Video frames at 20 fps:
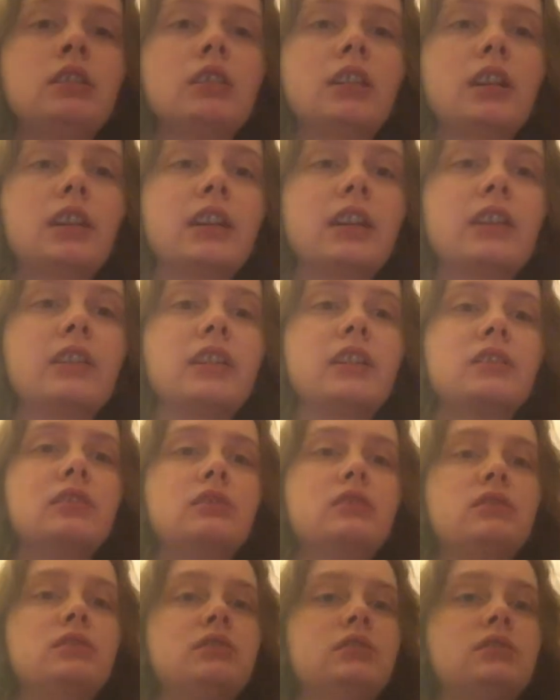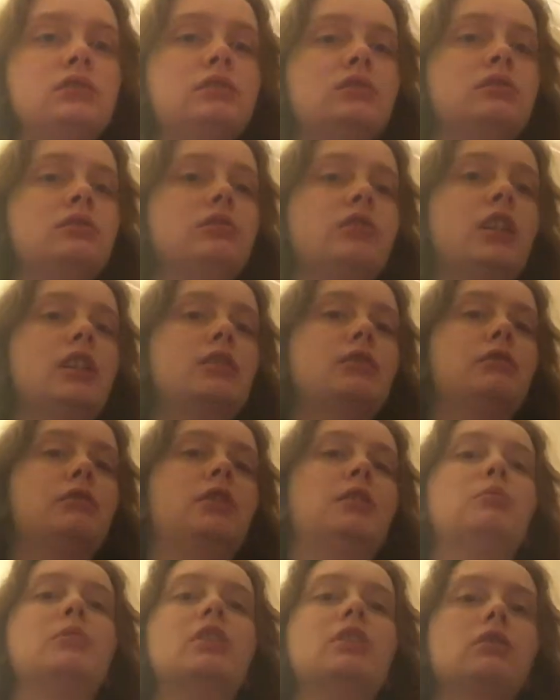I like that very
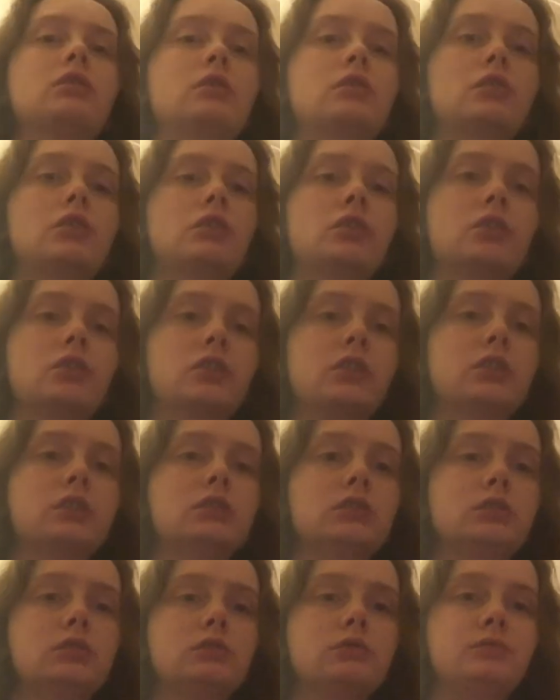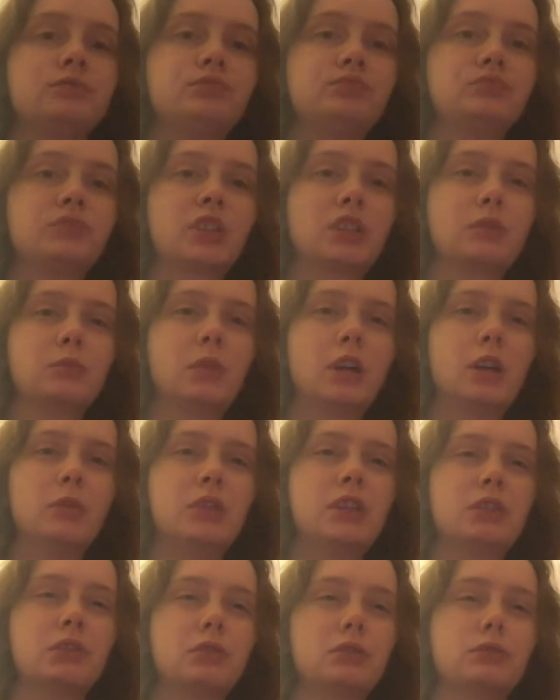much, so this might
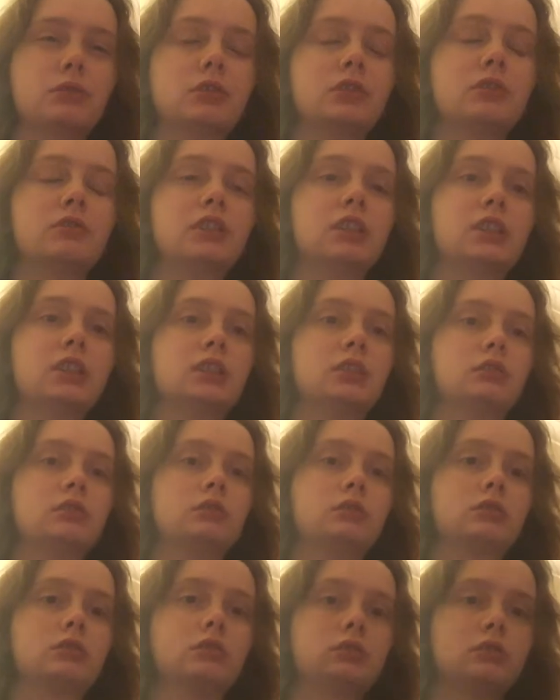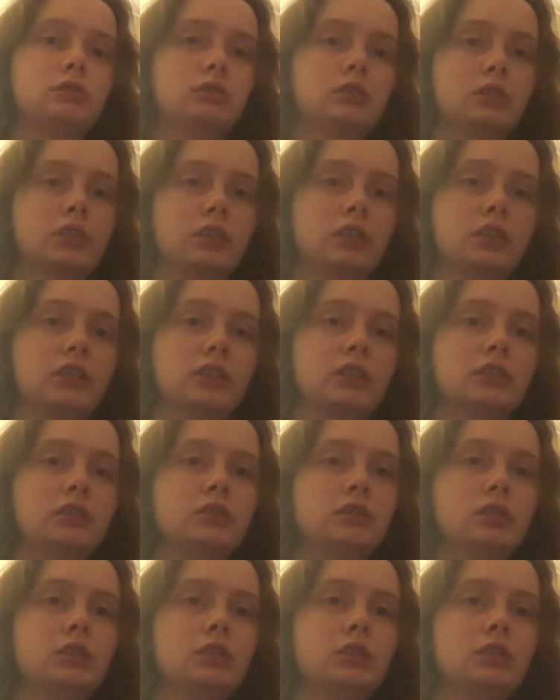be a sort of video, so